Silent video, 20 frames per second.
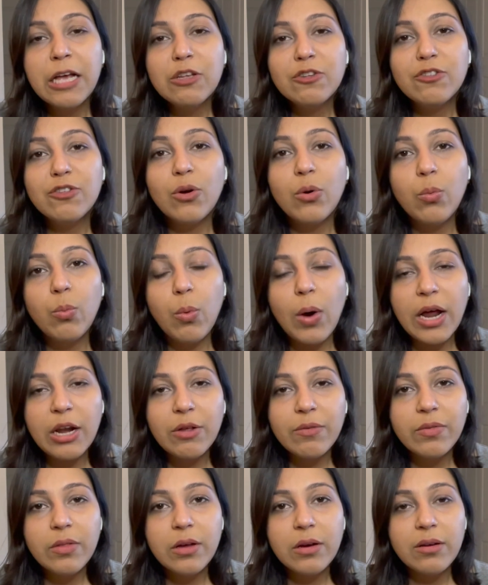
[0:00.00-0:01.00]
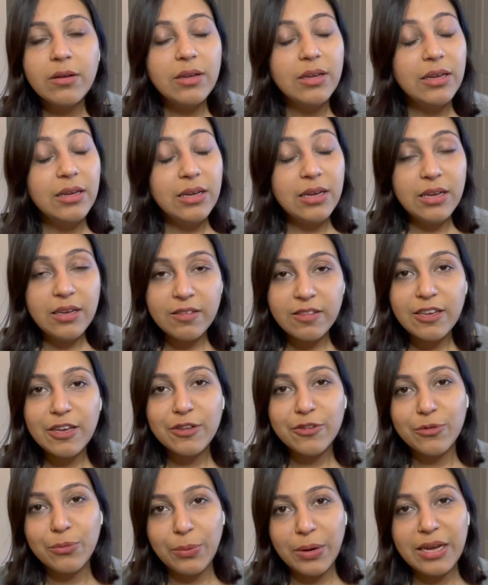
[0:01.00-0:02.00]
So one of the
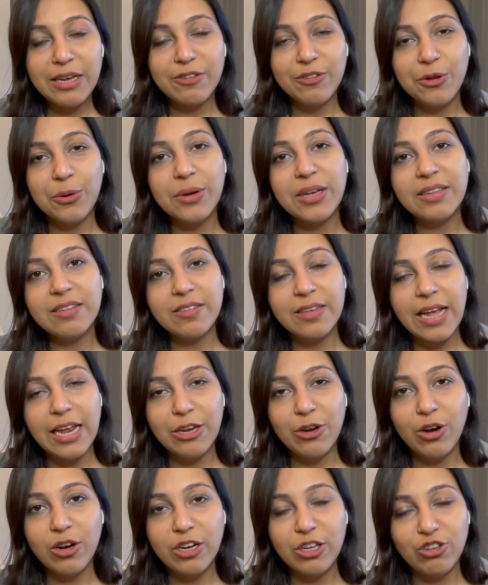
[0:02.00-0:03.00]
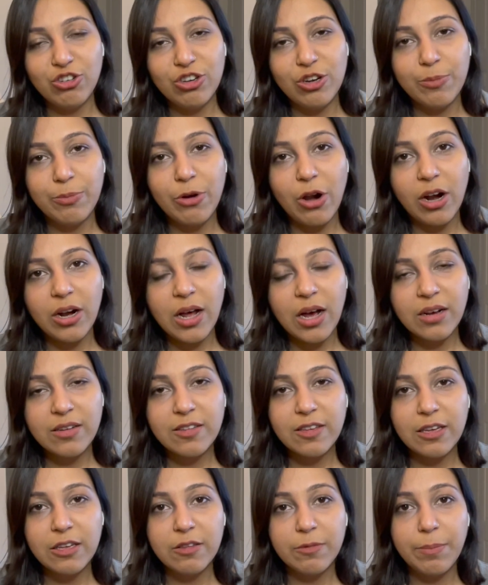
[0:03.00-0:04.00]
easiest ways you can sell your digital
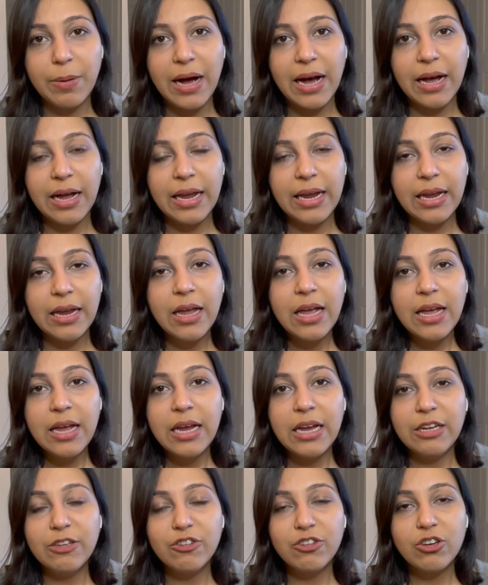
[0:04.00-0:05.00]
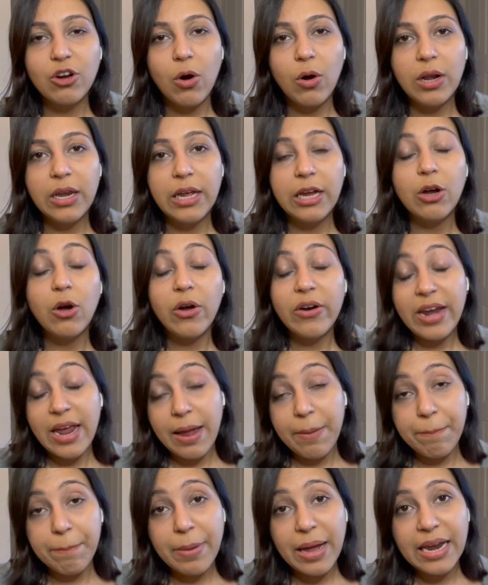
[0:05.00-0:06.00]
products is by installing or
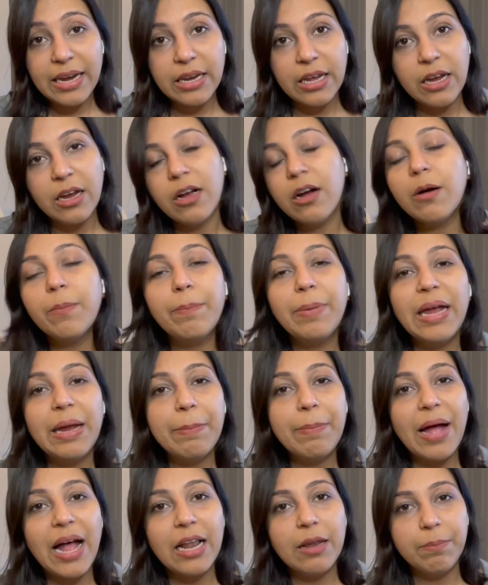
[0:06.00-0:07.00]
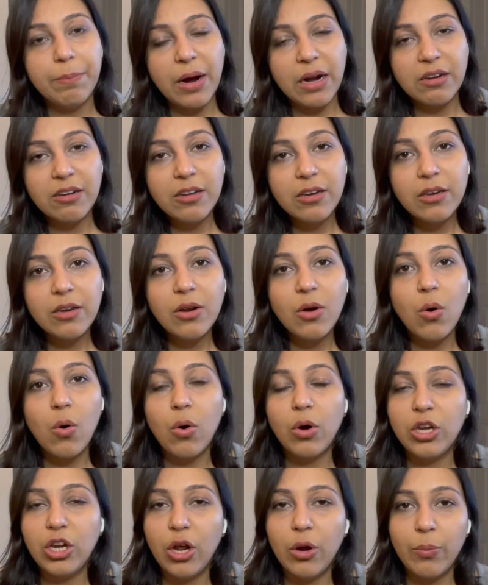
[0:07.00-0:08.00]
embedding a PayPal button
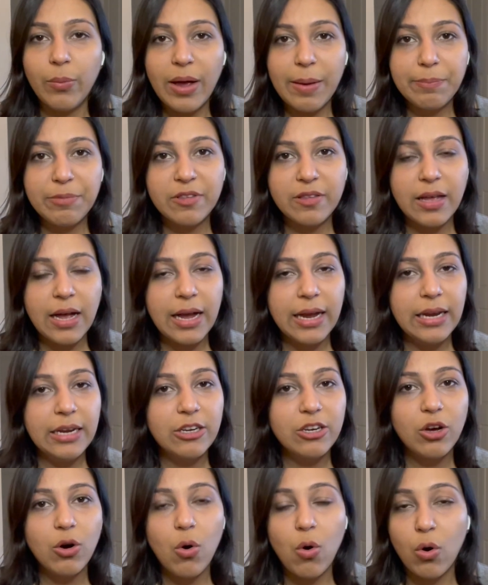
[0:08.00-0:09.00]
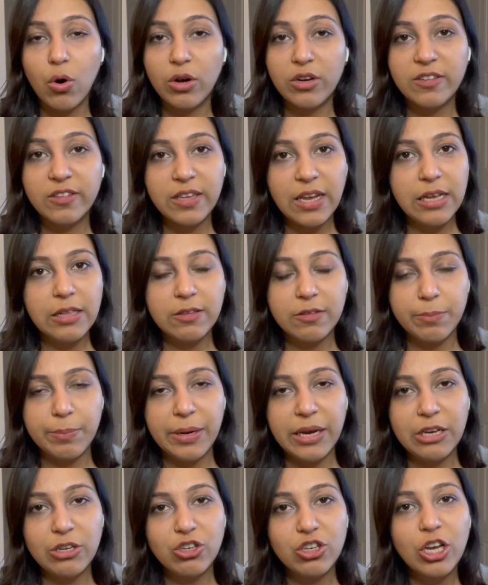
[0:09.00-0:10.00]
on your website or sales
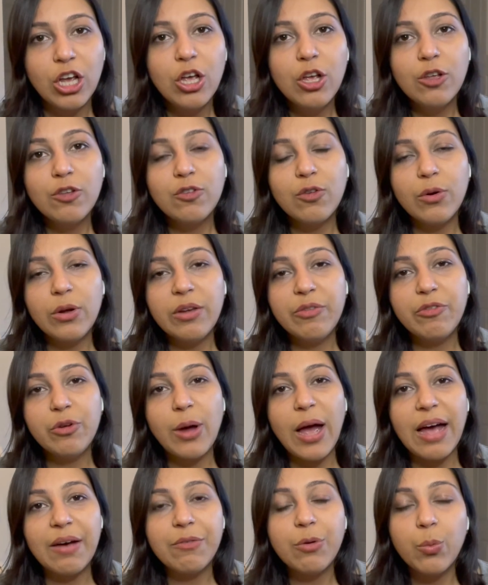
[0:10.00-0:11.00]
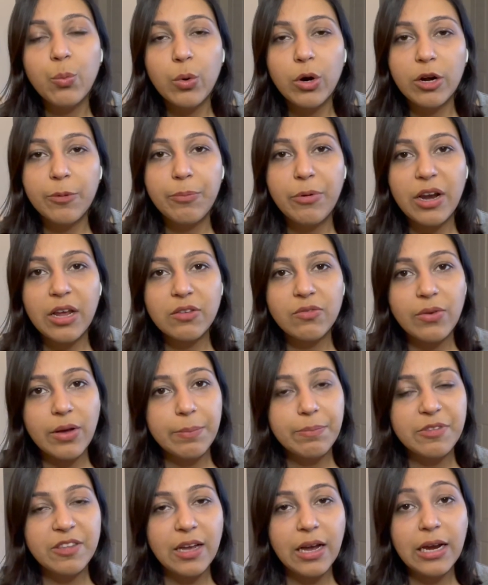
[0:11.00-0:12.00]
page. So if you have a WordPress
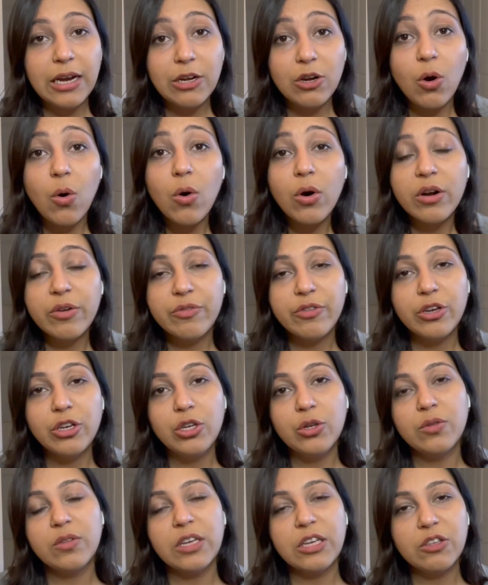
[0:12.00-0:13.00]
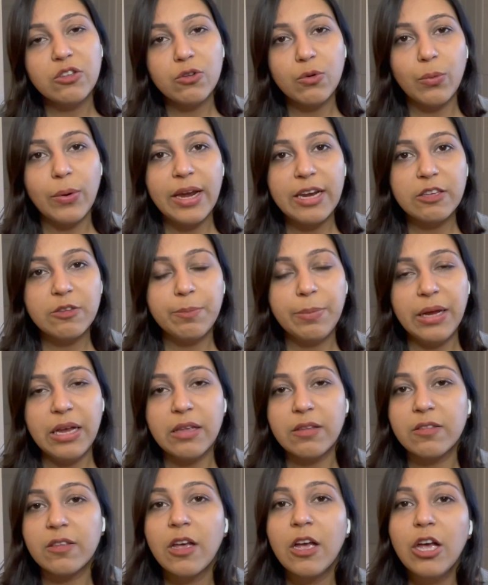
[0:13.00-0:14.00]
website or if you're using
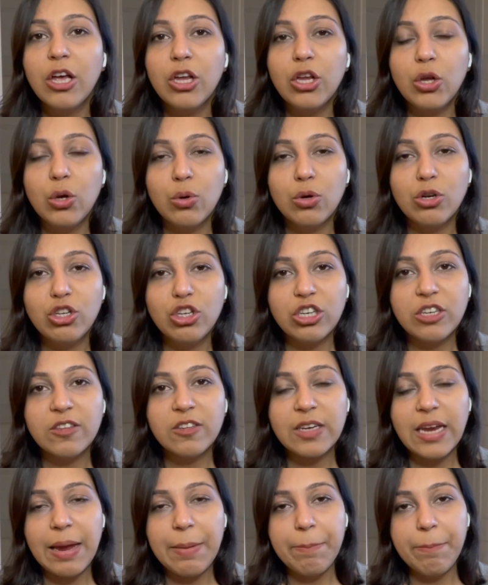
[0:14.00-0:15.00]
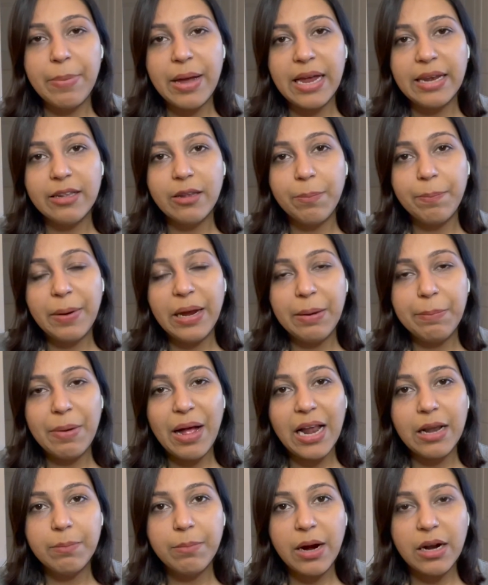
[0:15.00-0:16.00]
Squarespace, you could just embed the
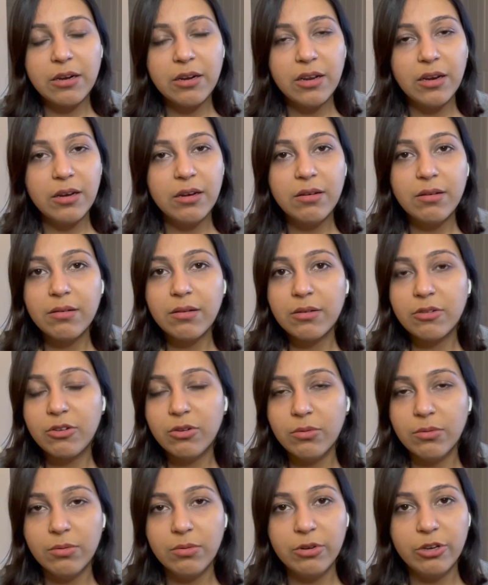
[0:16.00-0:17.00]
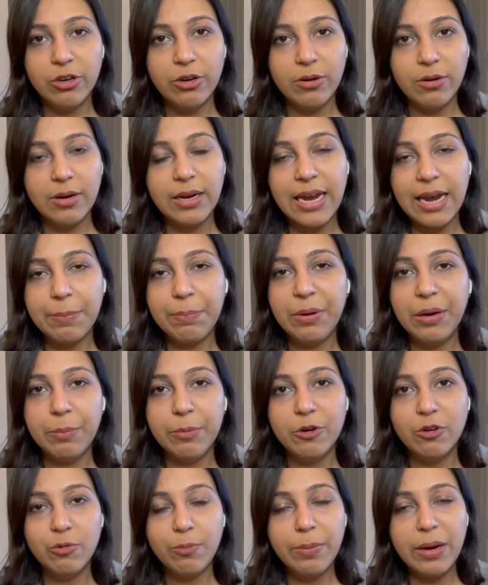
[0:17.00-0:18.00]
PayPal button to, you know, get
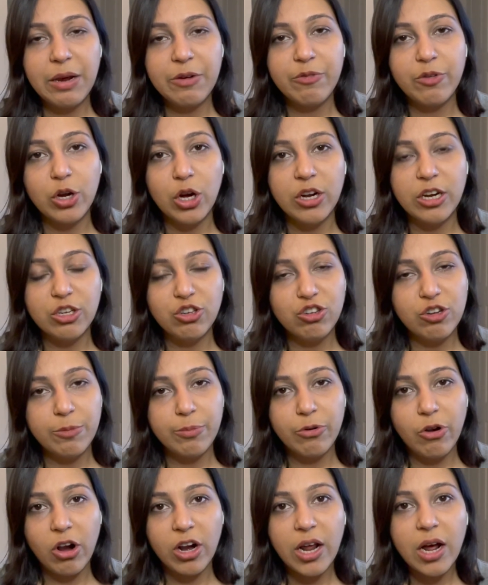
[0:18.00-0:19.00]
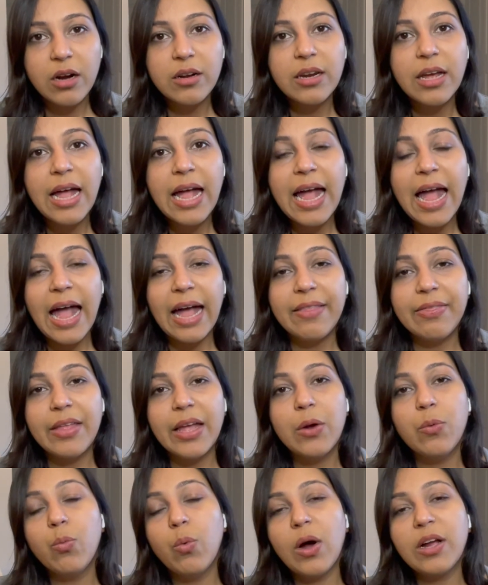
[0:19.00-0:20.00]
people to pay for your digital product. And
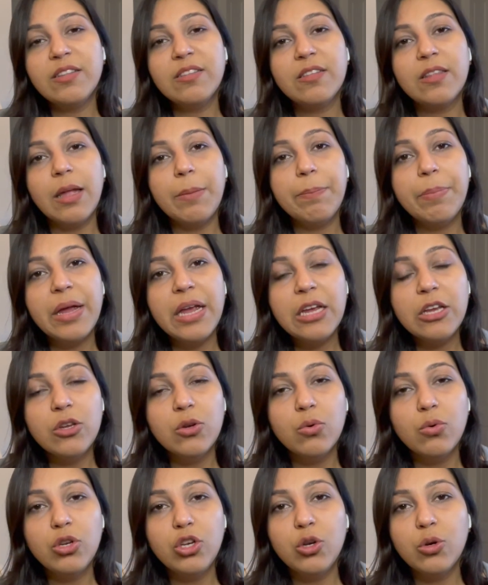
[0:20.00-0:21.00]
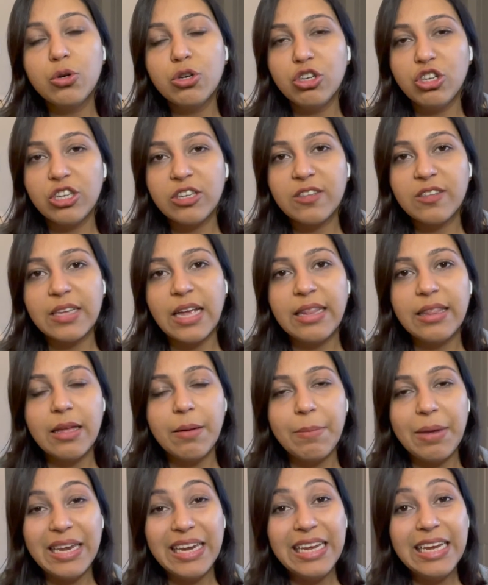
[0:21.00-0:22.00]
then once they pay you, you could just send
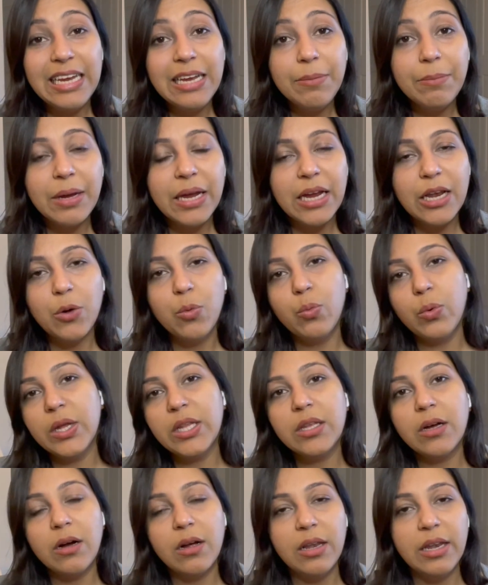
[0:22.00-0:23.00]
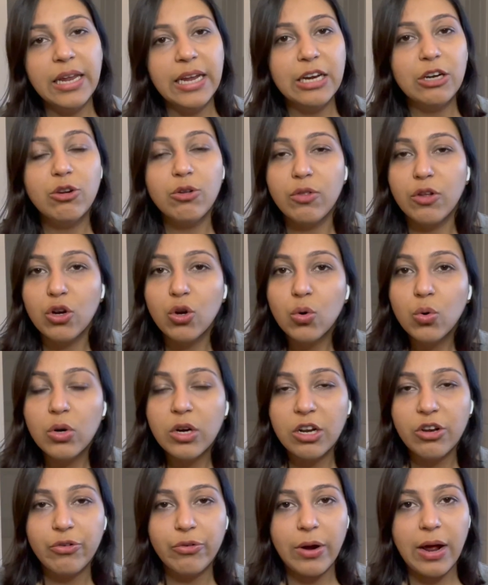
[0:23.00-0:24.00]
them an email with a link to the
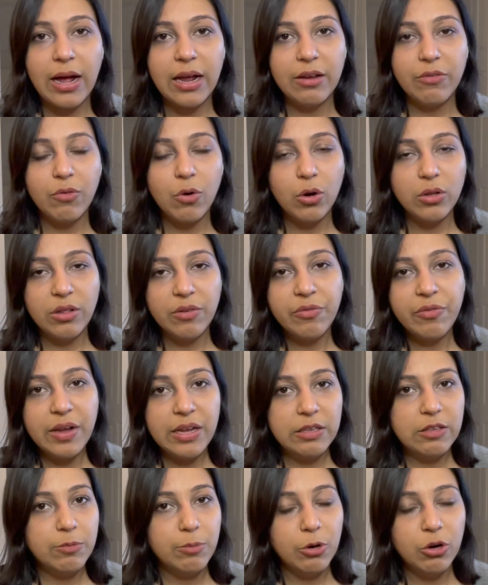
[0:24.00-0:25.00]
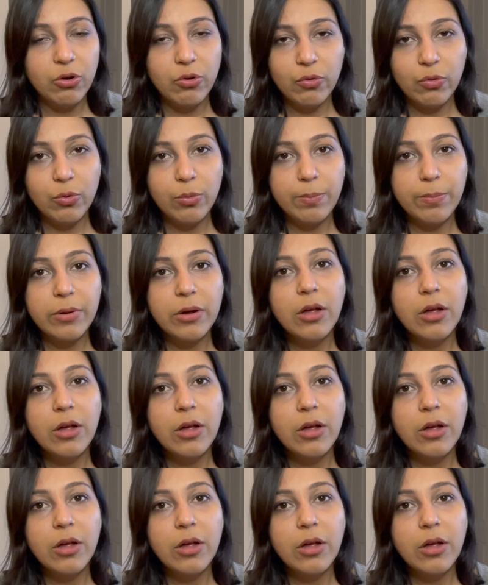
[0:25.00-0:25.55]
Google Drive or the Facebook group.